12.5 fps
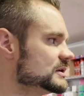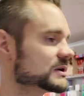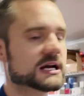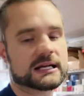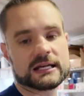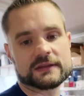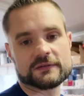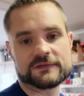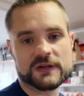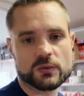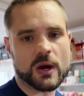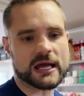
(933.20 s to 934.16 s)
kind of get their
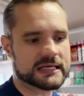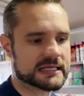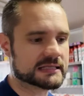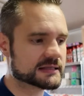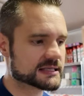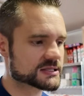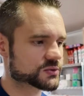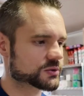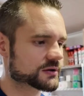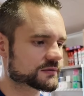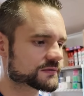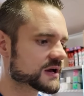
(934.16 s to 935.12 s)
feet wet in this
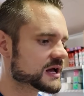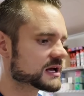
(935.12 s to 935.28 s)
sort of